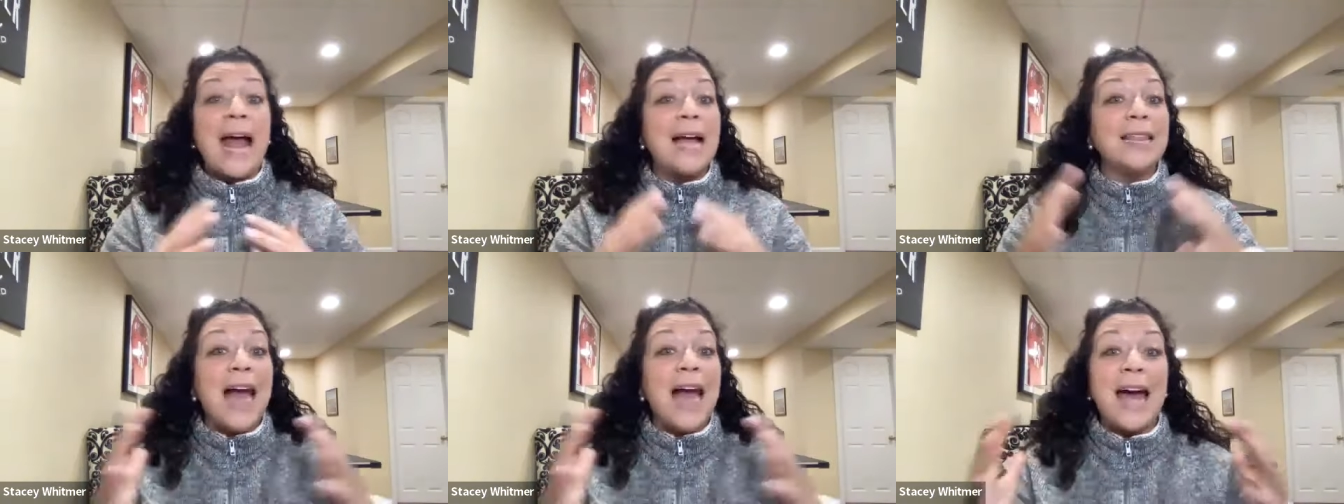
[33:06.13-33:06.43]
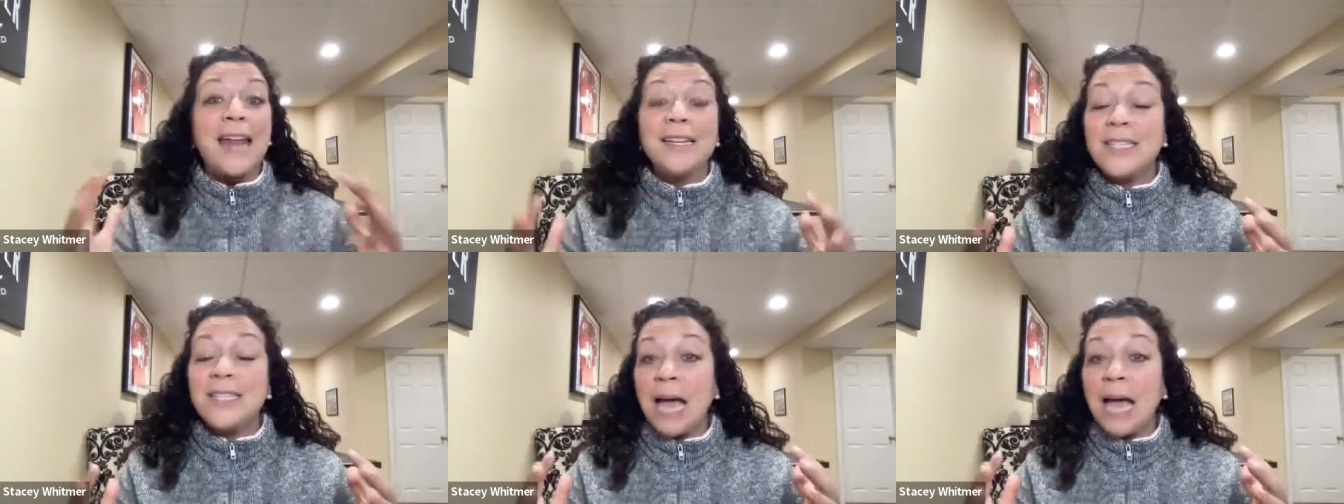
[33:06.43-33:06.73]
A
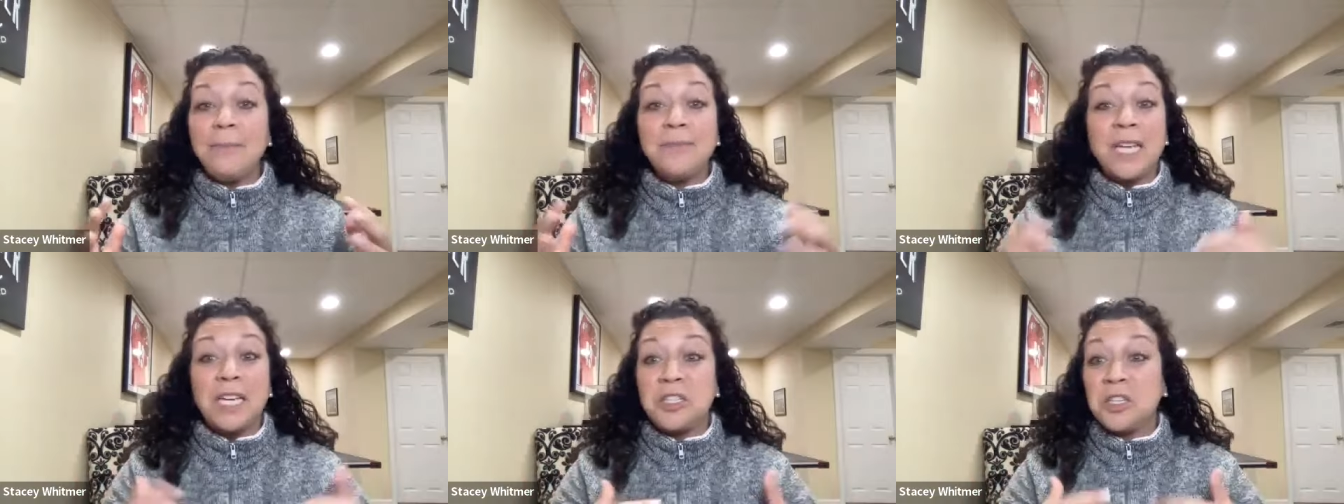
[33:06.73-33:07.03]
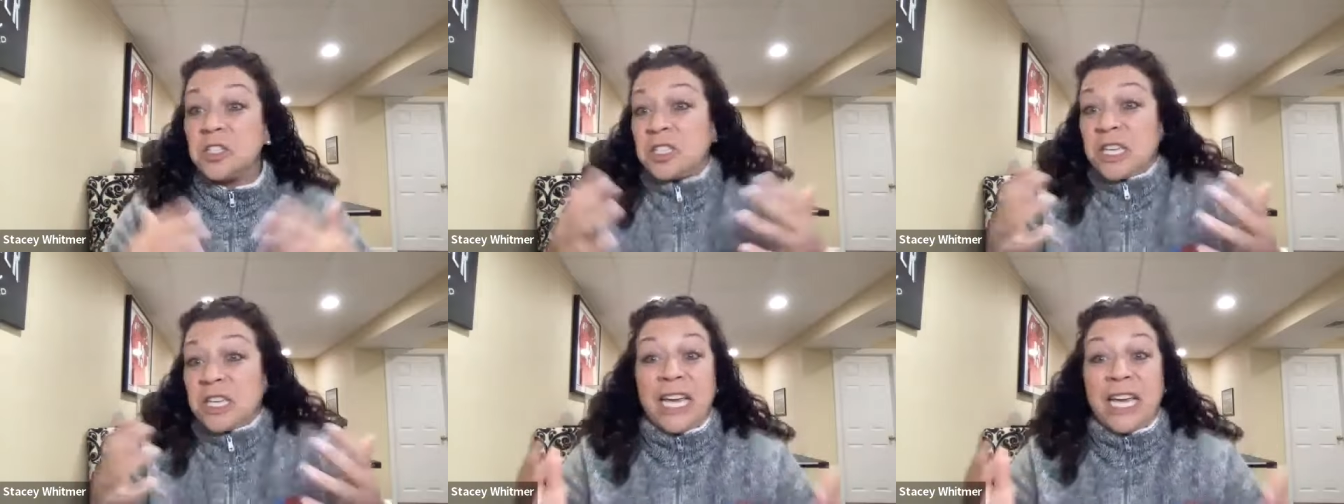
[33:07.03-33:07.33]
lot of times I
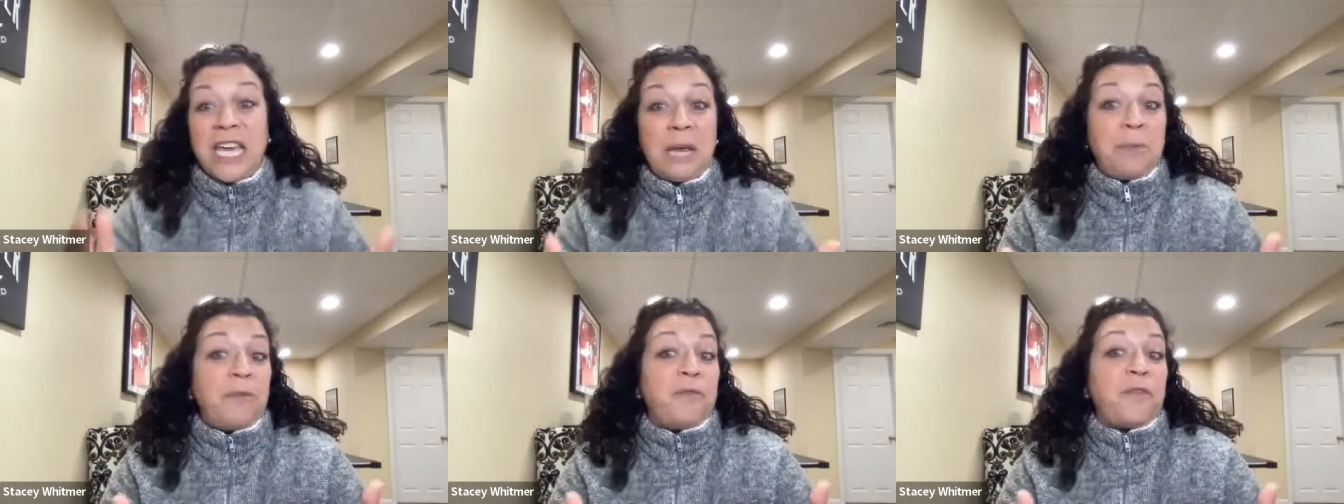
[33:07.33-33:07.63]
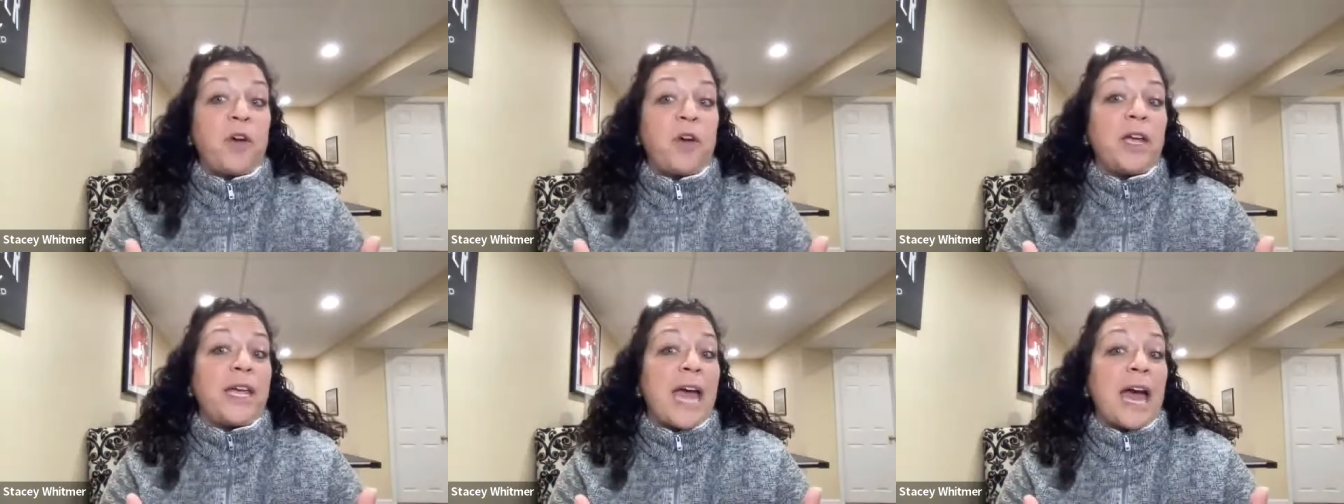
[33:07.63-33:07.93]
just I keep it
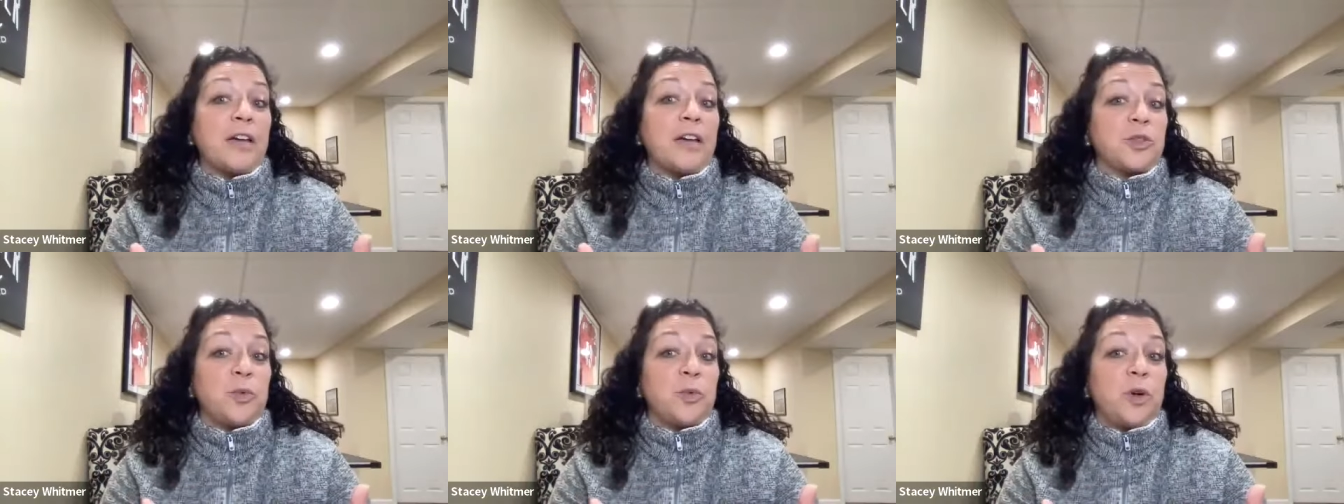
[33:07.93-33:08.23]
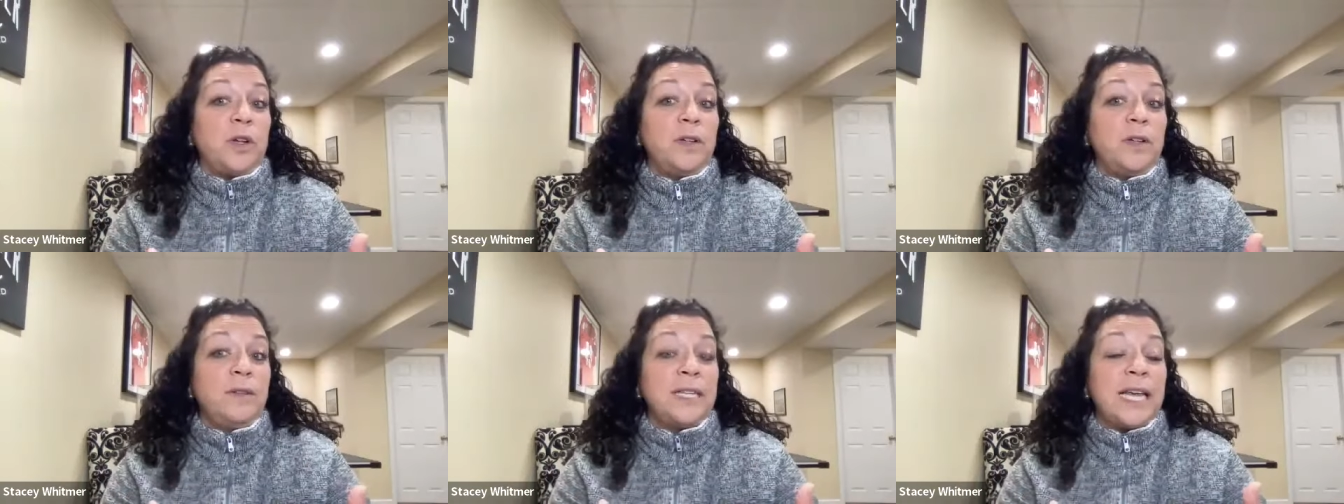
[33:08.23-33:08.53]
very
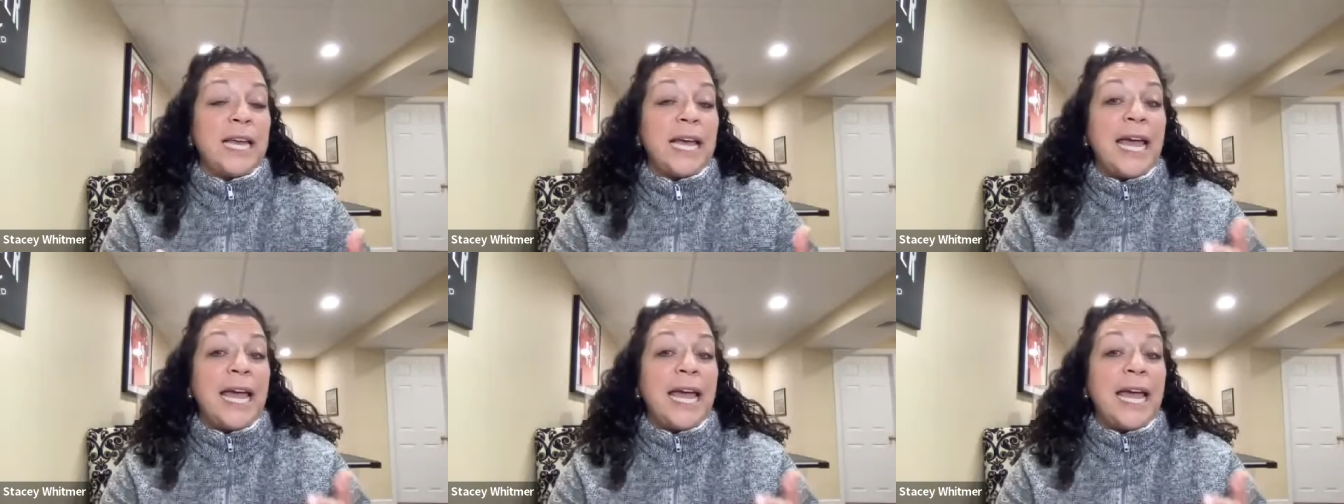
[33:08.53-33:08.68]
casual.